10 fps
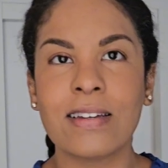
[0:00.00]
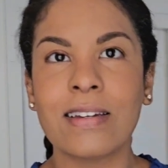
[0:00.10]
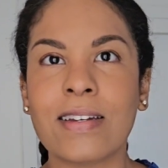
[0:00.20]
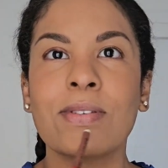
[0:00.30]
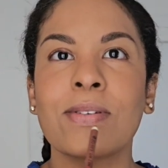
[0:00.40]

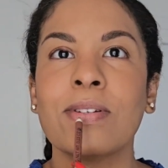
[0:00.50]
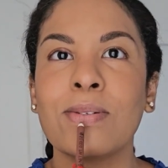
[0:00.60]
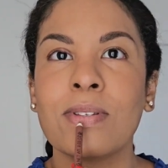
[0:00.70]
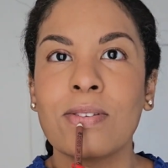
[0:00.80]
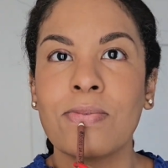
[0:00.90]
I'm just going to
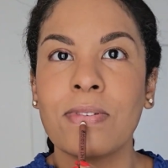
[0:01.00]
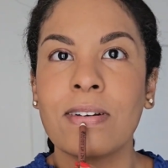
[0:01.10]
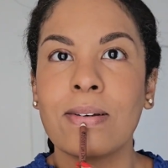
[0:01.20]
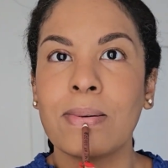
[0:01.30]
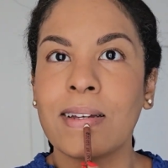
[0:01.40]
do this
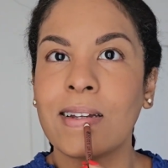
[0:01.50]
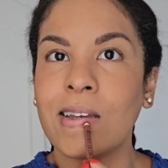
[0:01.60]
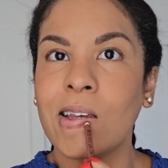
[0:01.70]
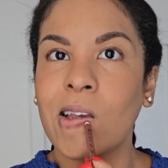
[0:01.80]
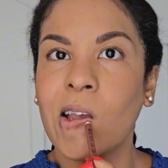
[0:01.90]
very
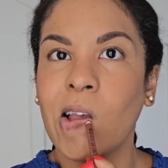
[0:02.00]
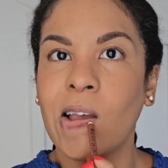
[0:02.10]
quickly.